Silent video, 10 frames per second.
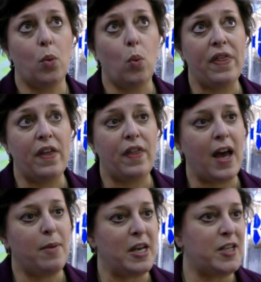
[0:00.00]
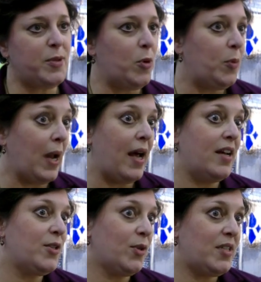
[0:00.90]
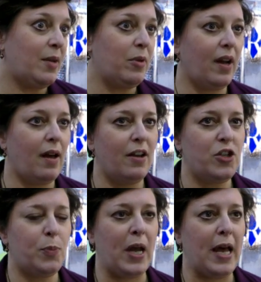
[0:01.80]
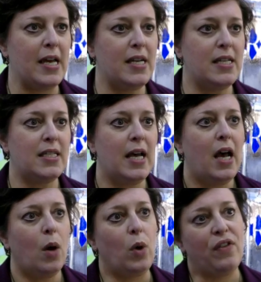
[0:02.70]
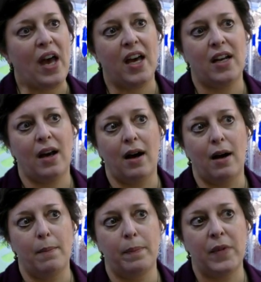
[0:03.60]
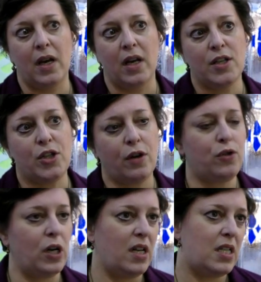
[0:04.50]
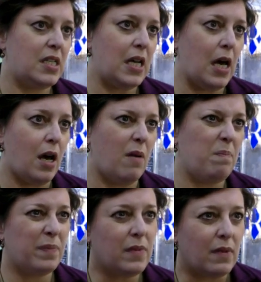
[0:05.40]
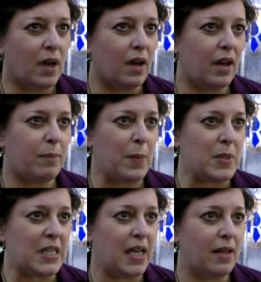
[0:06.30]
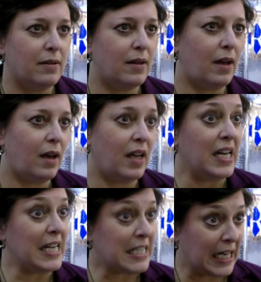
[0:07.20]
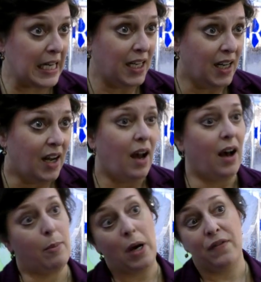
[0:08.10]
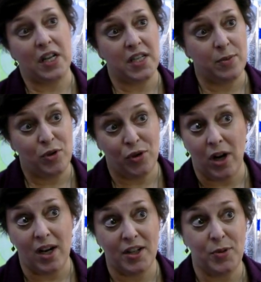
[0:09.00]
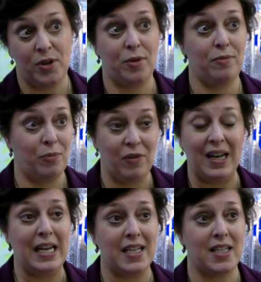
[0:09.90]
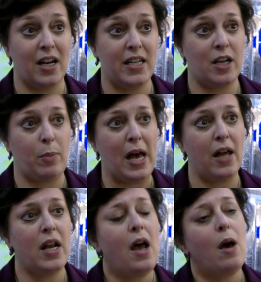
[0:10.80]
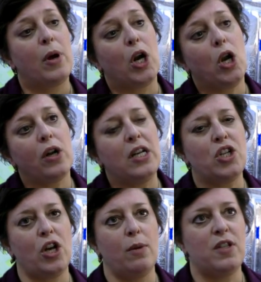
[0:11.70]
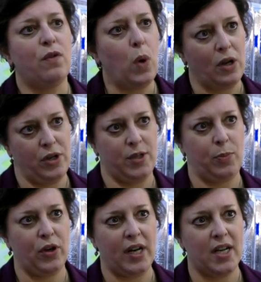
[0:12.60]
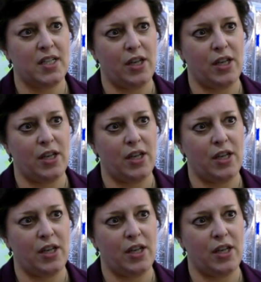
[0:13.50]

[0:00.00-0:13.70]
whether they be small players or some of the large players. We've had soft drinks, Pepsi in Italy have done some trials which we're really excited about, but a lot in terms of wellness products,